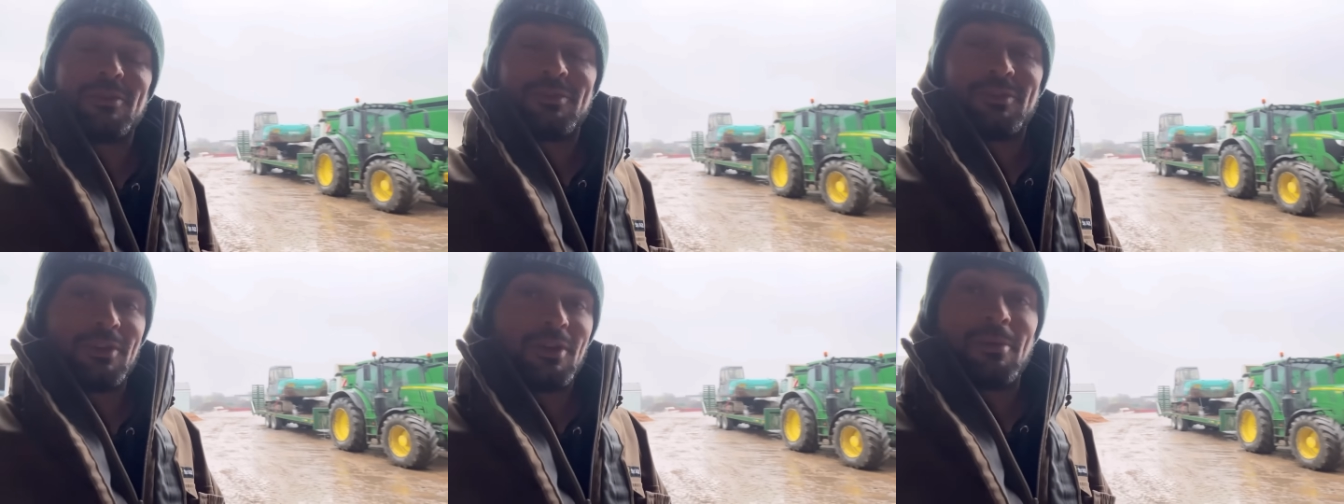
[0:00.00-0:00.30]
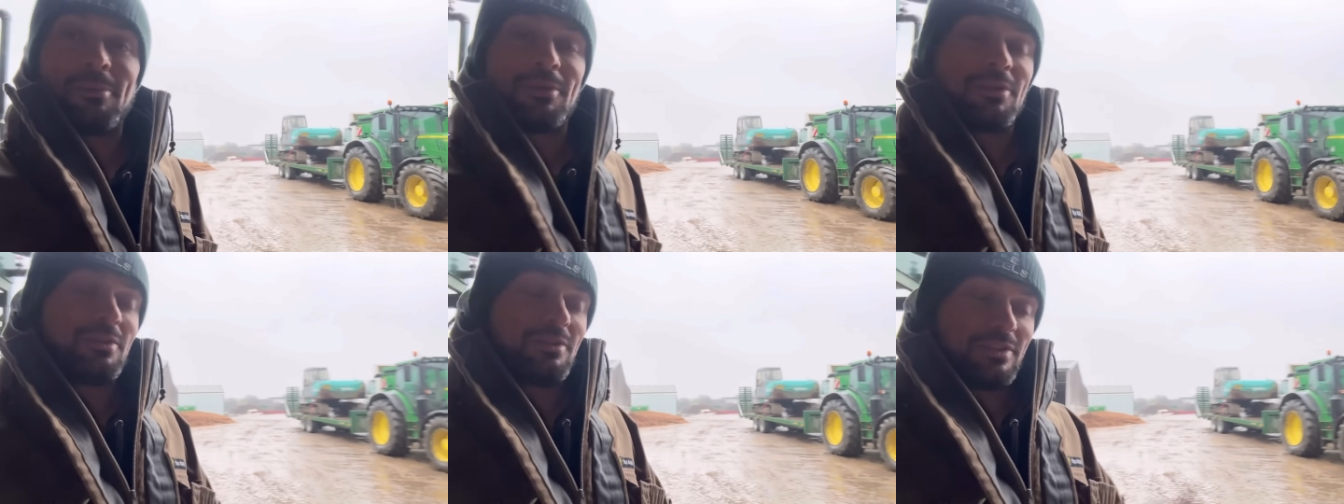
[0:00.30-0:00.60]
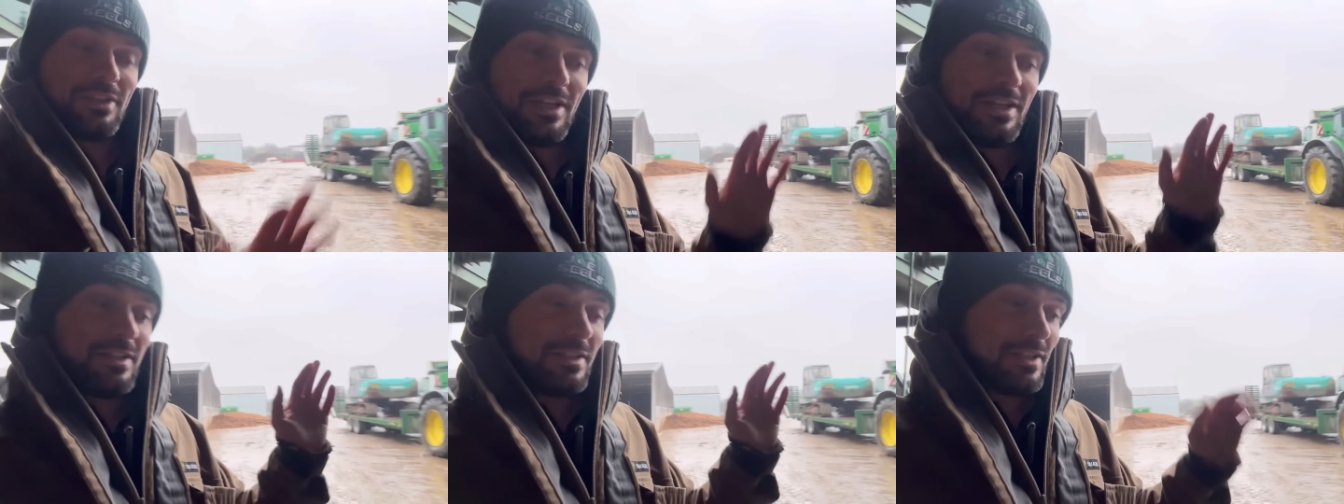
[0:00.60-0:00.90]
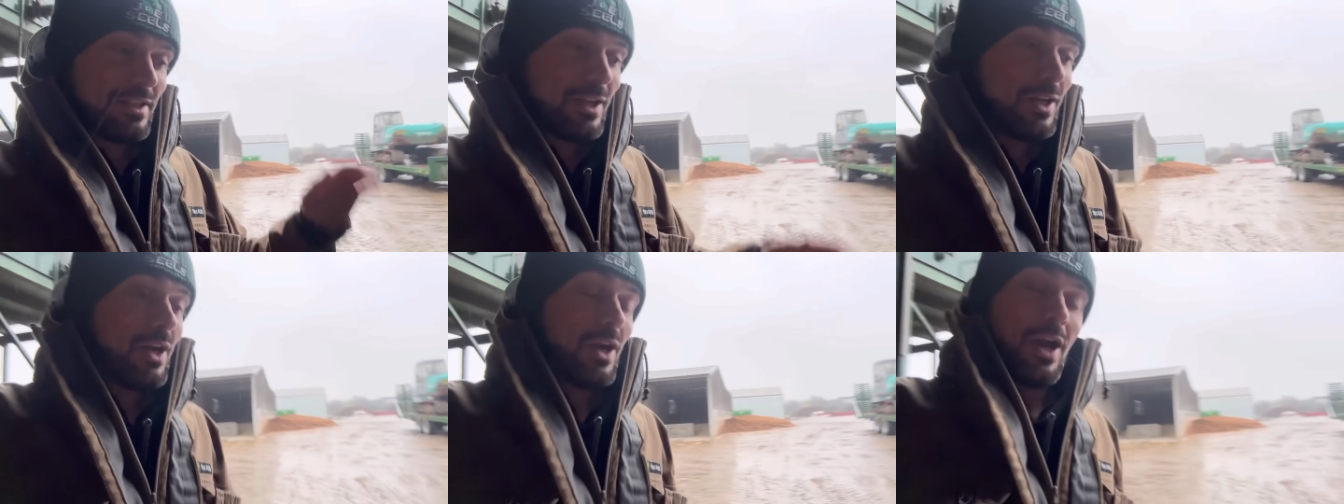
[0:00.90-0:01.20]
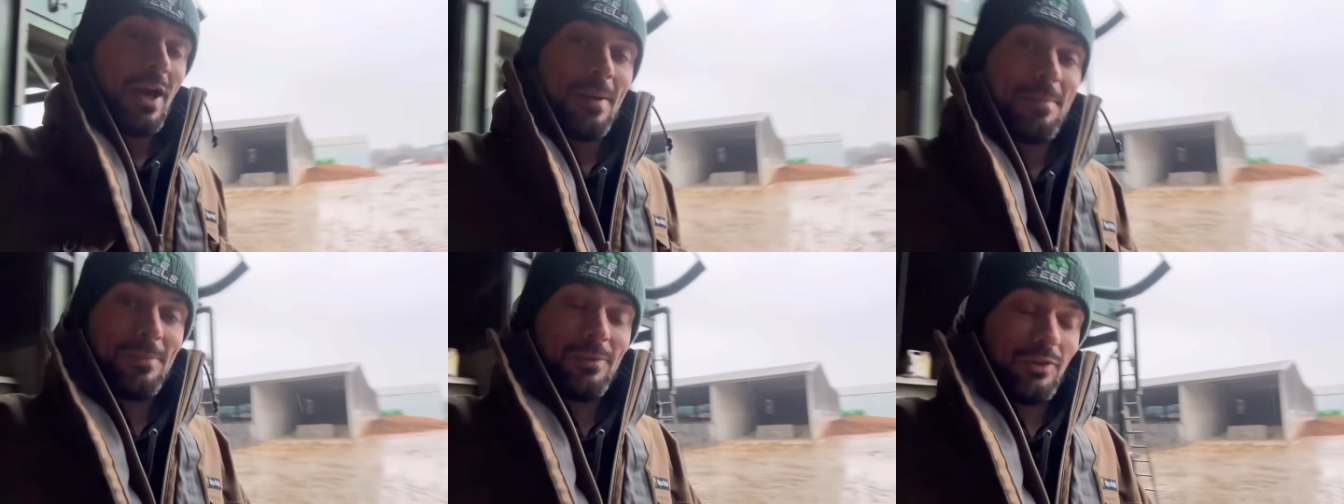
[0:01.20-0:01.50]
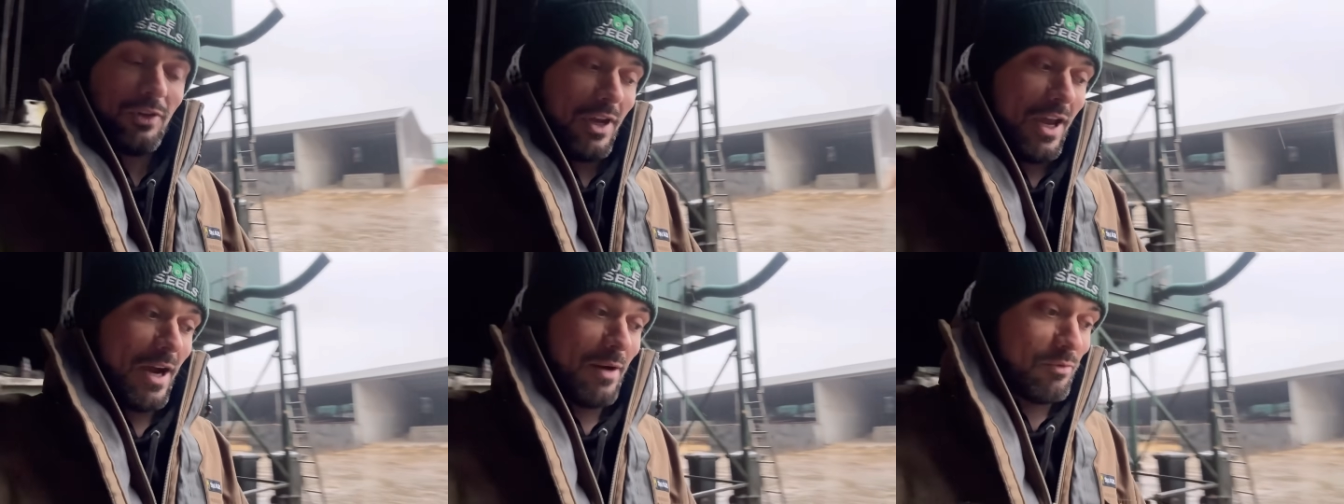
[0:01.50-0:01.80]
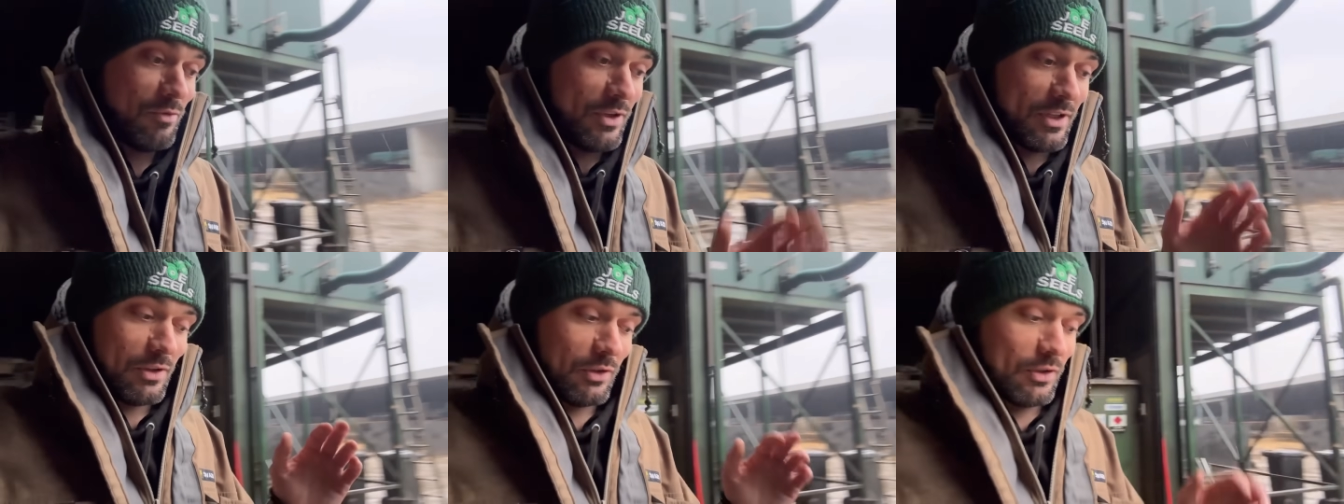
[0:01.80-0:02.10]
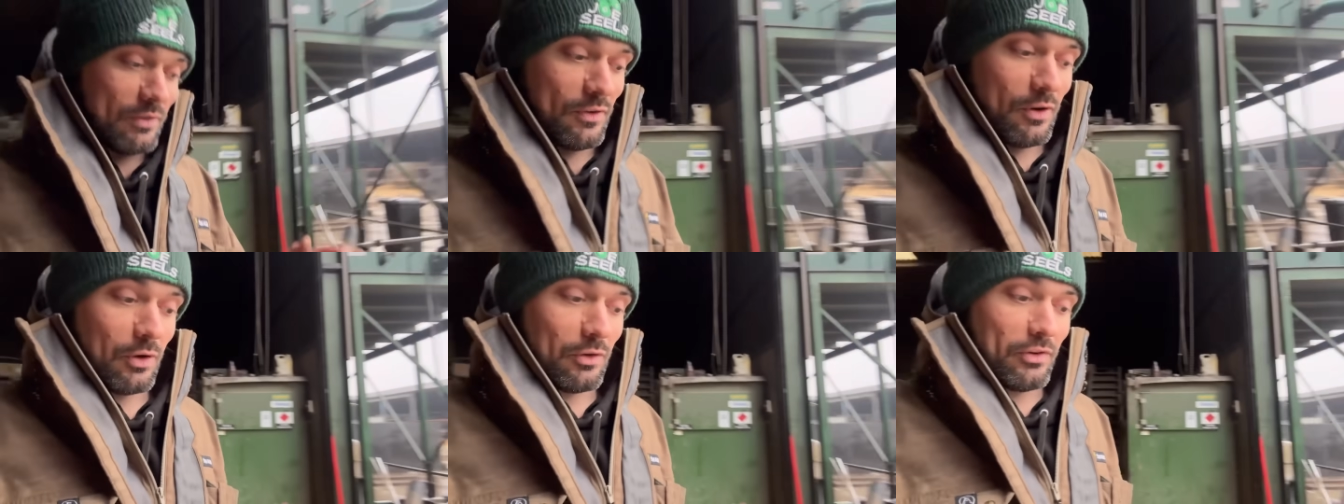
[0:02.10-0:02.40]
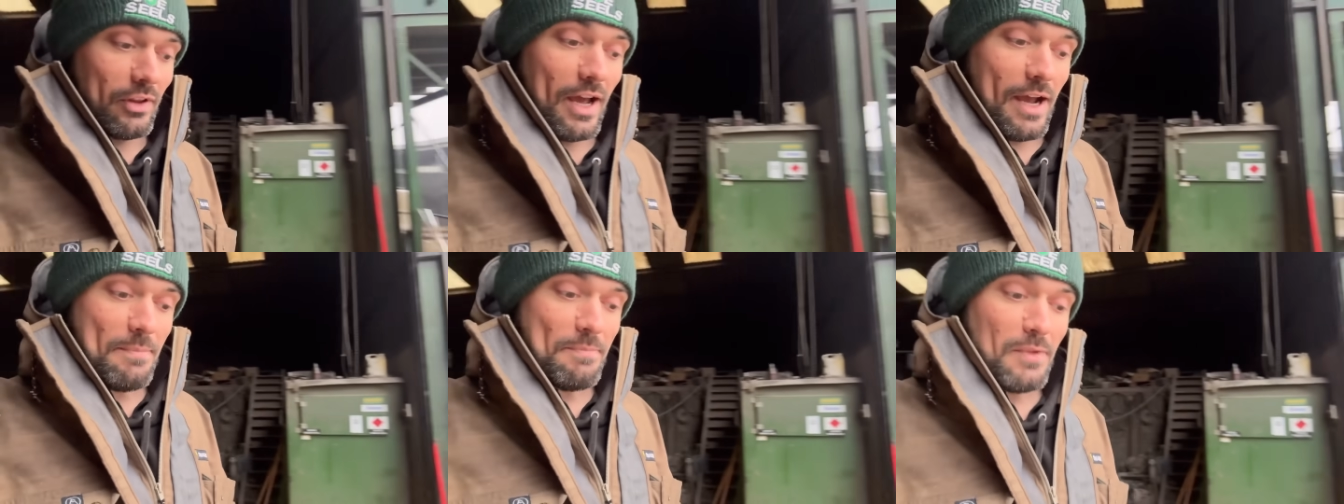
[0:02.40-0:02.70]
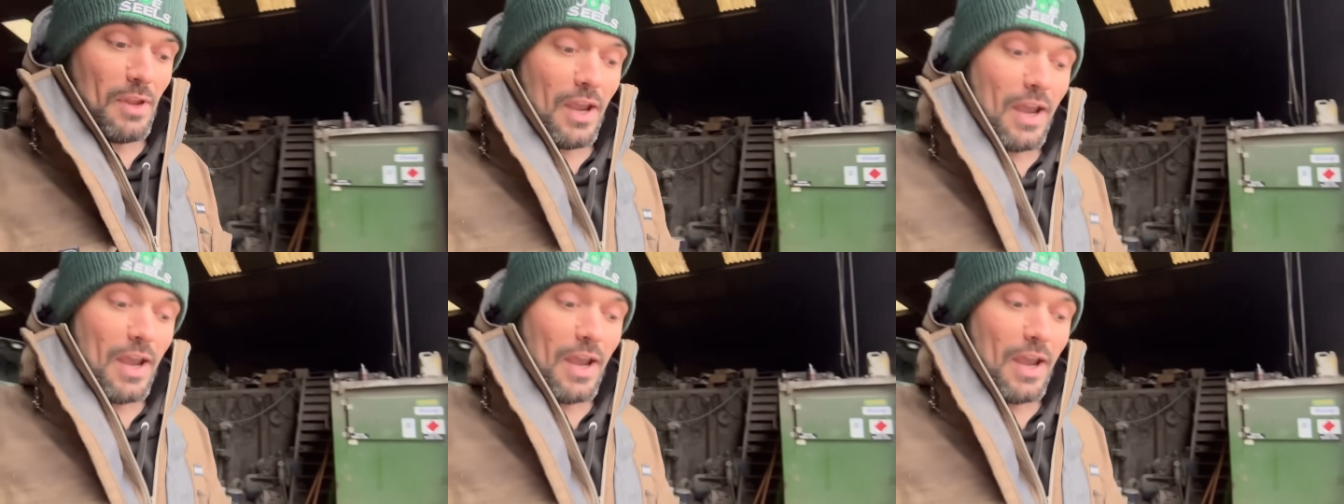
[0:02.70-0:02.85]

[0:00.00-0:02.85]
Phenomenal, yeah. Um, so yeah, really looking forward to that.